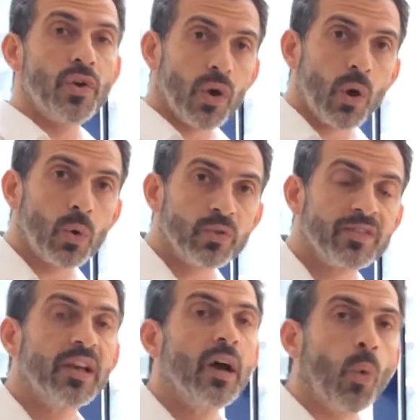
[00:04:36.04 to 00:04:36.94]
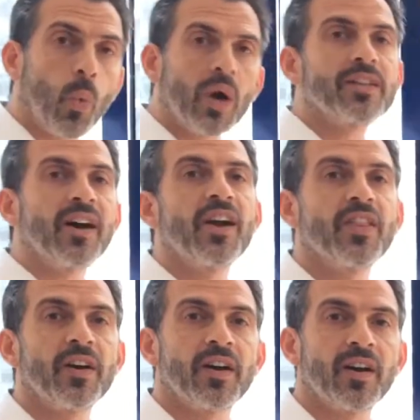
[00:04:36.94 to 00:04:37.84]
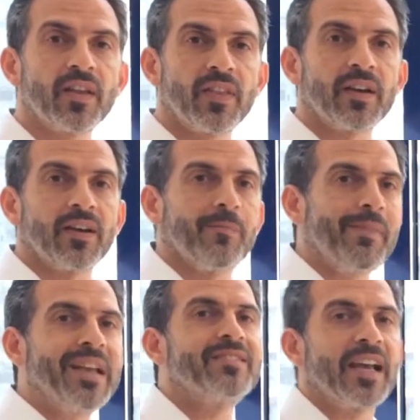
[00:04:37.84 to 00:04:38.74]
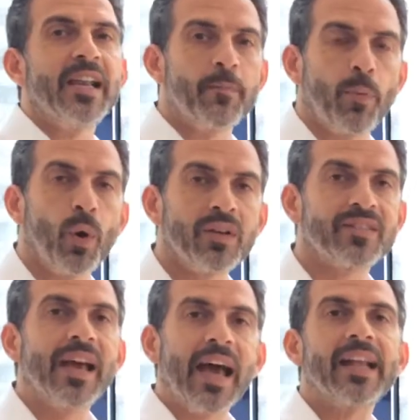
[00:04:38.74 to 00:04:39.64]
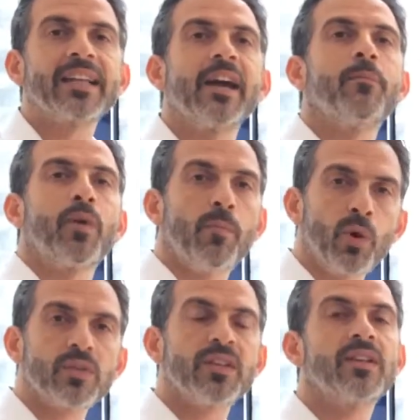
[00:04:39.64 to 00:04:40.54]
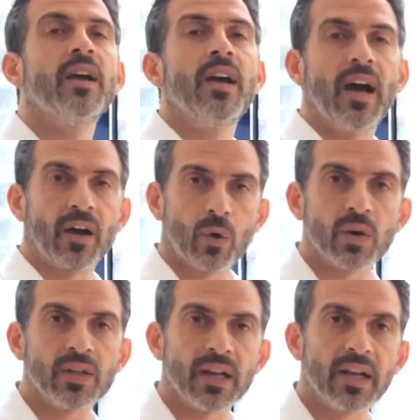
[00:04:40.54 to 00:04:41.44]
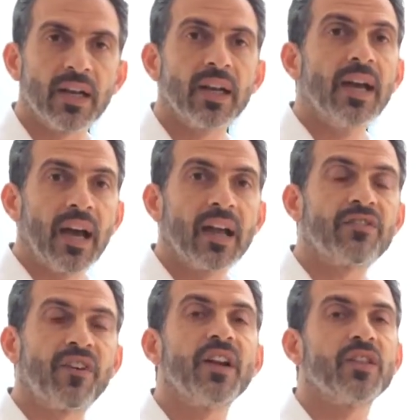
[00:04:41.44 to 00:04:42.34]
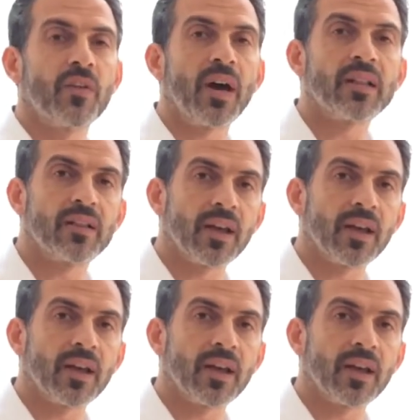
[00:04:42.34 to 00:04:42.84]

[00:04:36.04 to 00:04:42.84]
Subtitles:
knows what are the main selling points and can promote it accordingly, and find the right